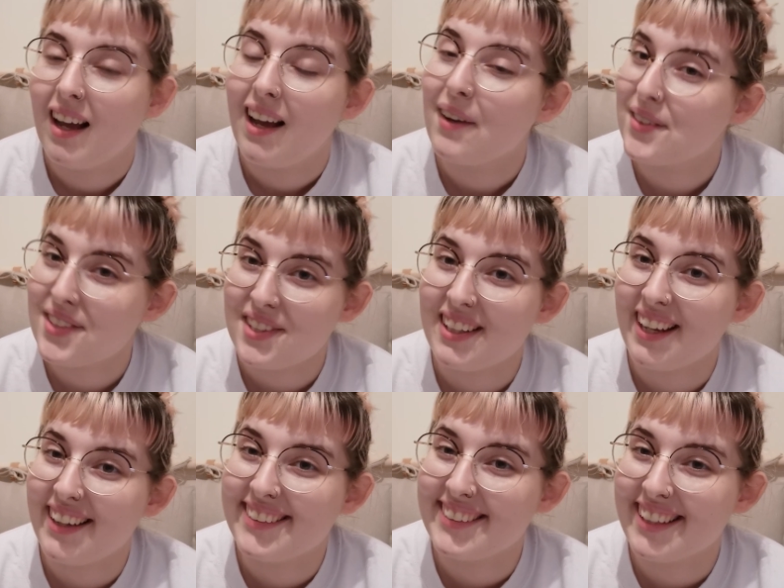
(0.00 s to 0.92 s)
I will see you
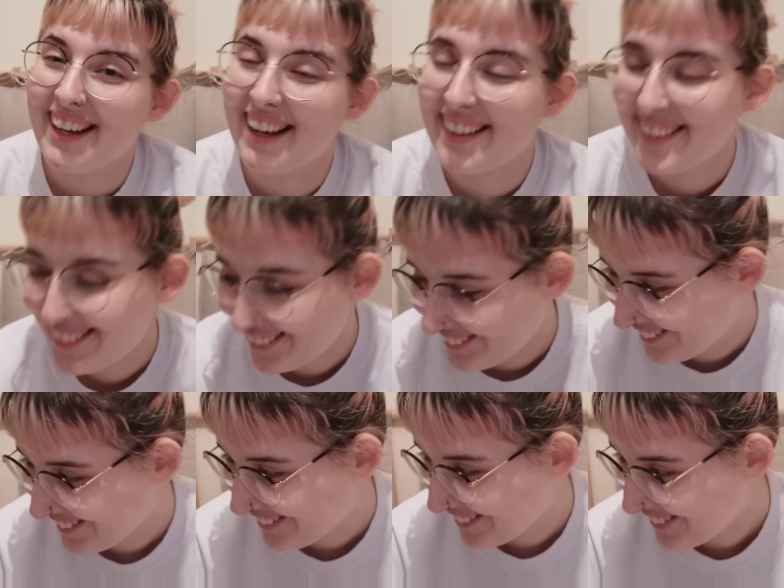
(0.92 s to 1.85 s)
later
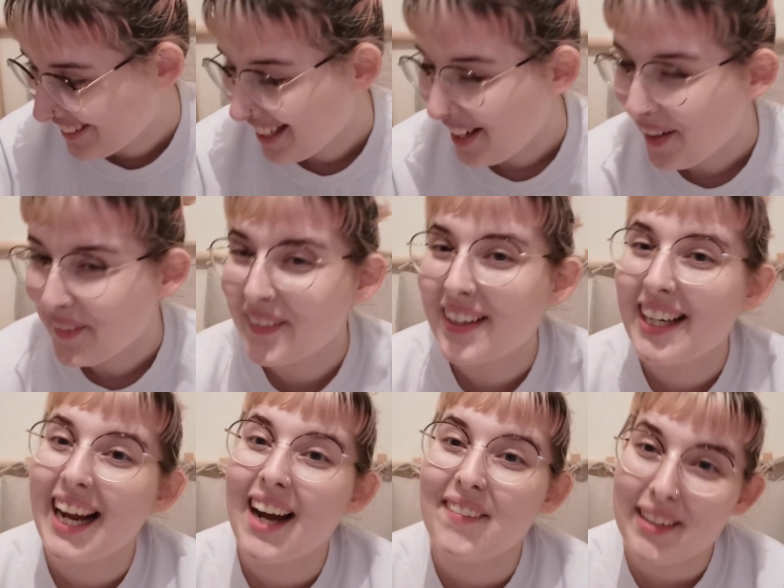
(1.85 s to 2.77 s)
when
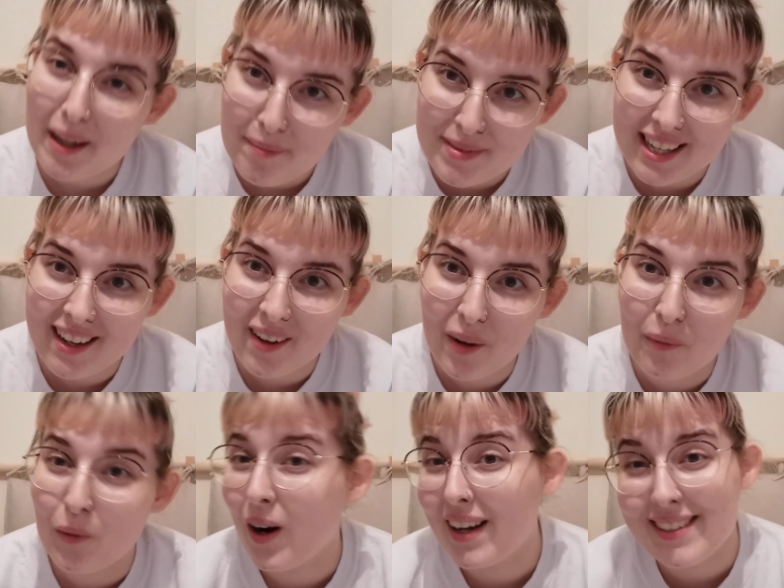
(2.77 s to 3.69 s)
I have an update
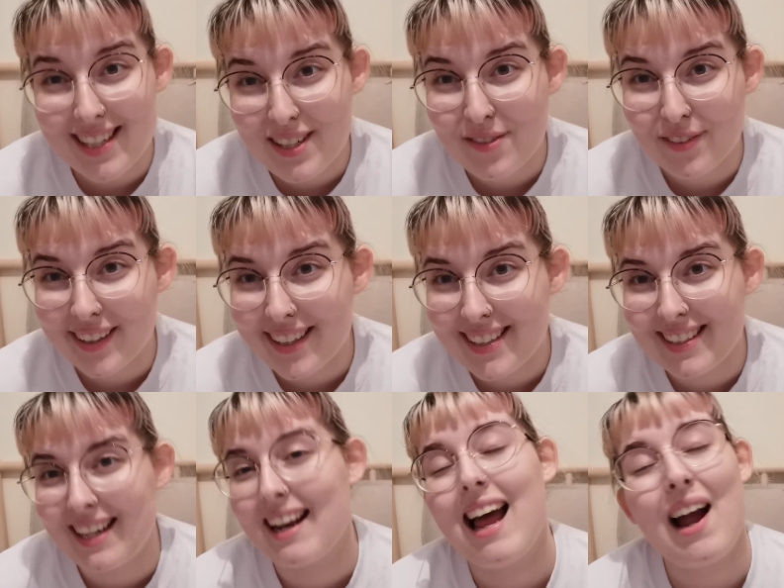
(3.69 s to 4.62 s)
on what I did
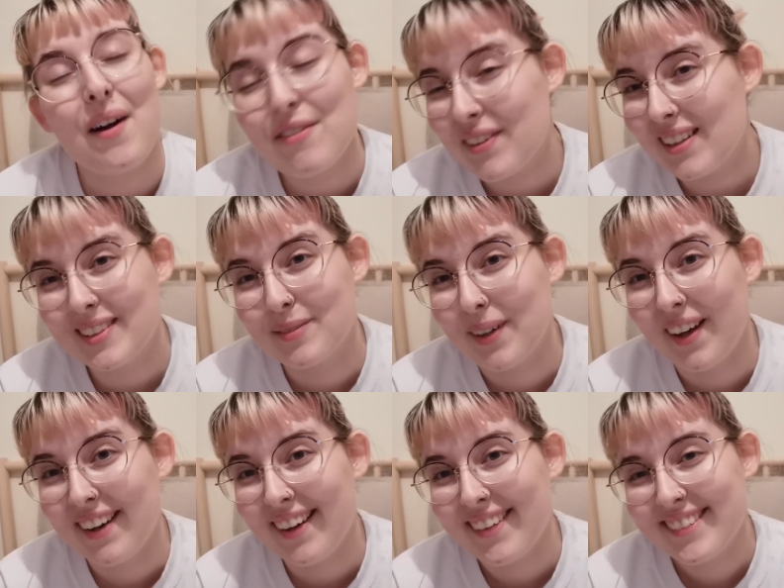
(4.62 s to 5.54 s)
read and how I felt
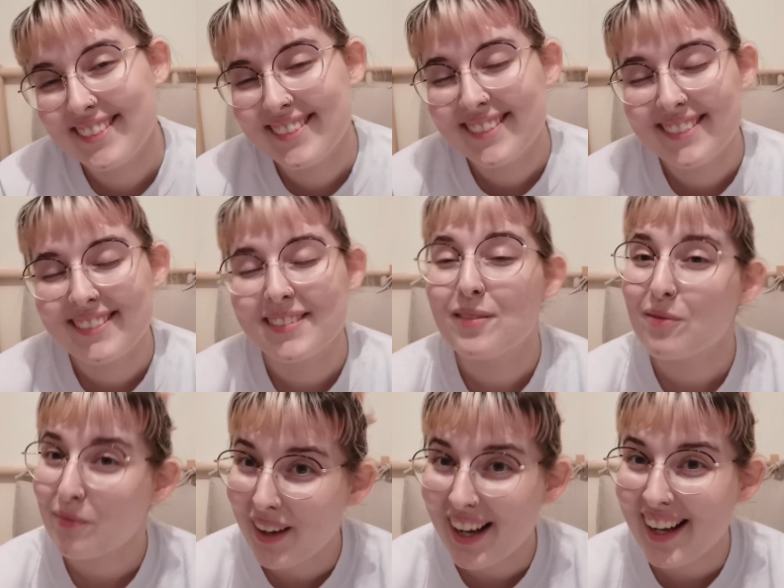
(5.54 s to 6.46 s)
about it.
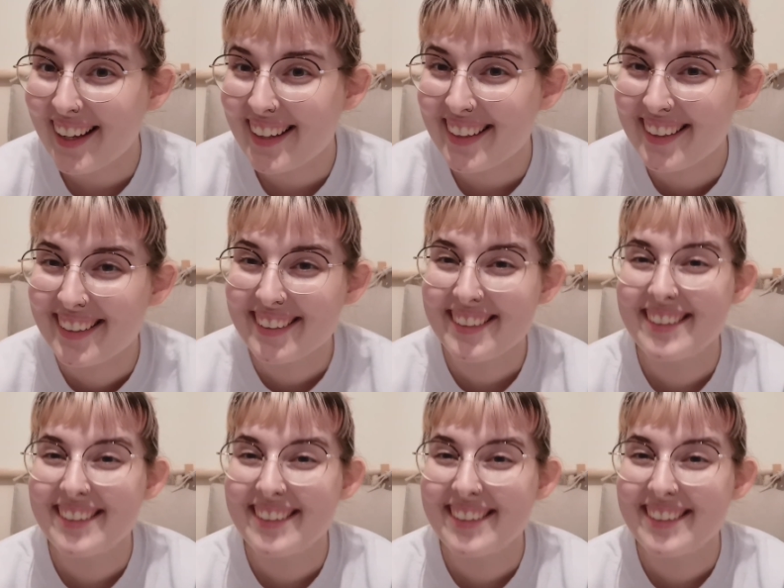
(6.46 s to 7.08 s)
Bye!